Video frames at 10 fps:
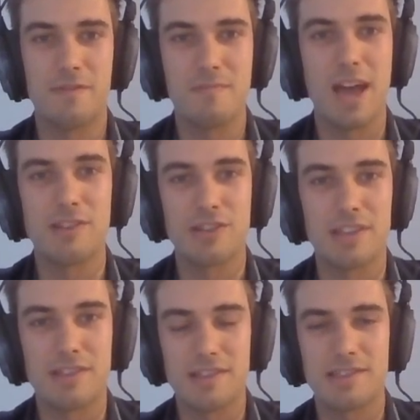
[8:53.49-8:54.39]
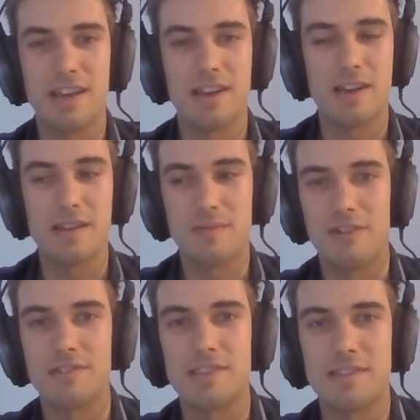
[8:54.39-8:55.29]
managing the
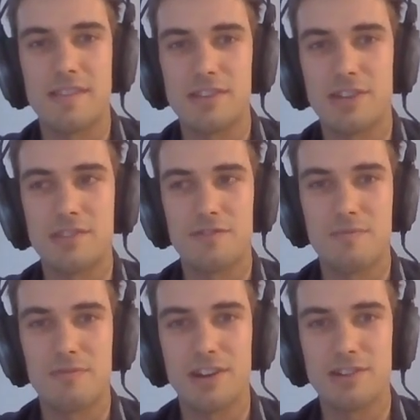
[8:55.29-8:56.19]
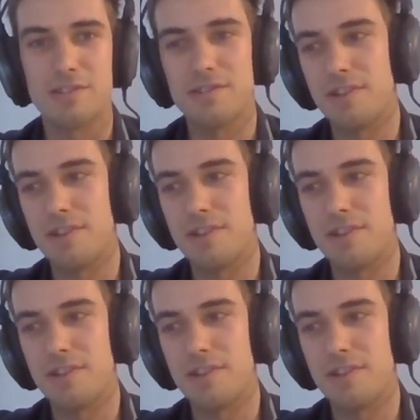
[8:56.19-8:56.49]
process of that change through production.